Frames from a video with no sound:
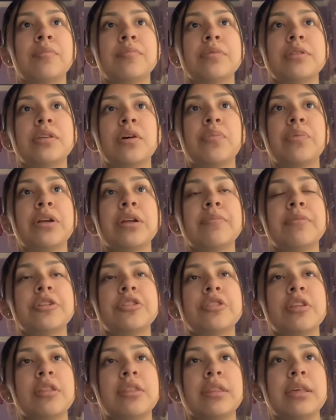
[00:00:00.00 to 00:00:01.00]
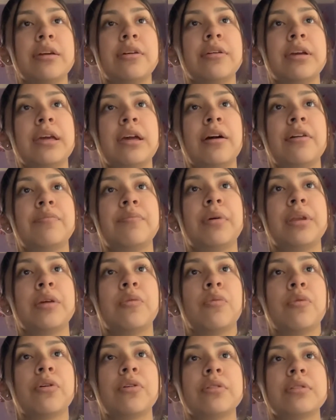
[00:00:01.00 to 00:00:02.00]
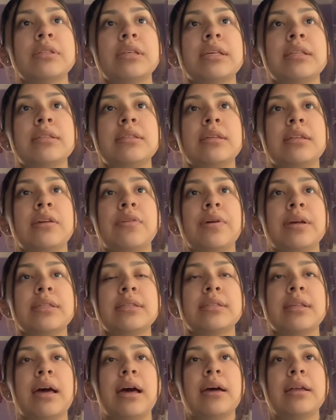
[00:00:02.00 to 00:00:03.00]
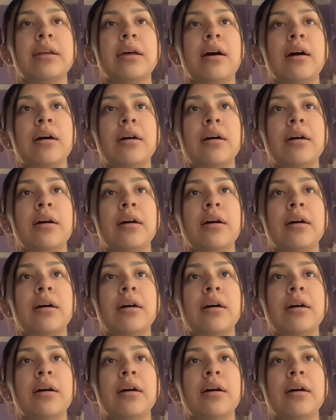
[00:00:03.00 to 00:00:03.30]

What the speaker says: So pretty much the theory of many worlds insinuates that